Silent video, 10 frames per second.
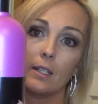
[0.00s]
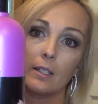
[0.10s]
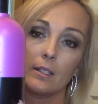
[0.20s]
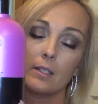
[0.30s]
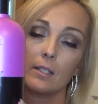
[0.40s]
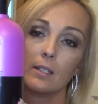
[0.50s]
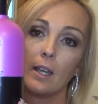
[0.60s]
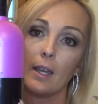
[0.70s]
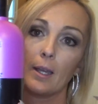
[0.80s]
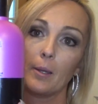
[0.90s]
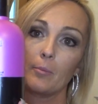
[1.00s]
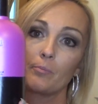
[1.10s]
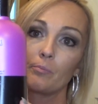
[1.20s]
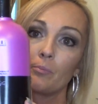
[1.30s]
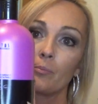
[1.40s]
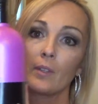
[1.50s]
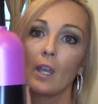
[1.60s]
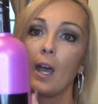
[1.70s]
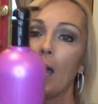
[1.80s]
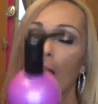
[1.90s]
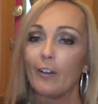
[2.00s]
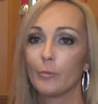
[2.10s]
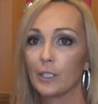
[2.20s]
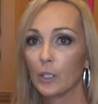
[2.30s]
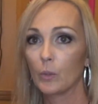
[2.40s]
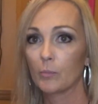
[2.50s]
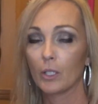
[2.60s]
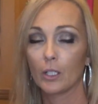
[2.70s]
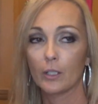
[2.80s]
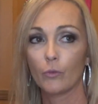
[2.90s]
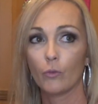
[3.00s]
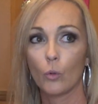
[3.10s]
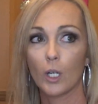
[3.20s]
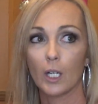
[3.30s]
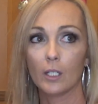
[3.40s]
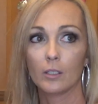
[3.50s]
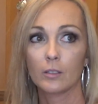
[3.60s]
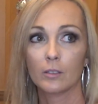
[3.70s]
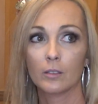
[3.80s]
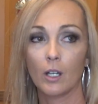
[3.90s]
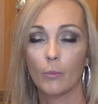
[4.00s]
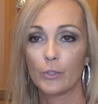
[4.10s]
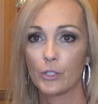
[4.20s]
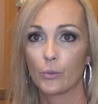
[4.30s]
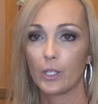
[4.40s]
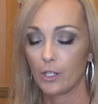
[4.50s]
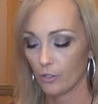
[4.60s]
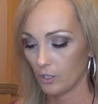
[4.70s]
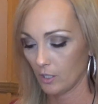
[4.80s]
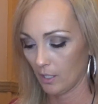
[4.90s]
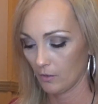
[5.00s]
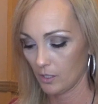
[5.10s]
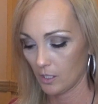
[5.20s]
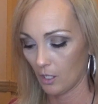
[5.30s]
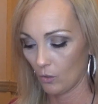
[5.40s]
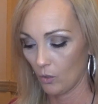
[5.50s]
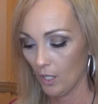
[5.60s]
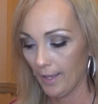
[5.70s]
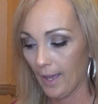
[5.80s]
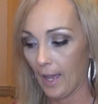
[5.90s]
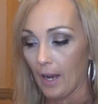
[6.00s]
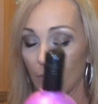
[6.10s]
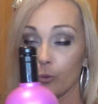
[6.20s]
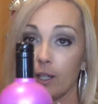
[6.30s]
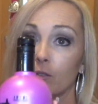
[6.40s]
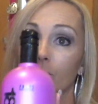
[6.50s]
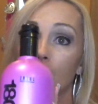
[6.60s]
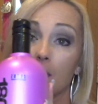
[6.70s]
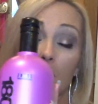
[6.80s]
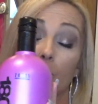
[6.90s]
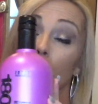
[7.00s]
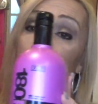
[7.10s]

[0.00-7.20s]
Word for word: and um, I've been going blonde for almost three years now, so I've read just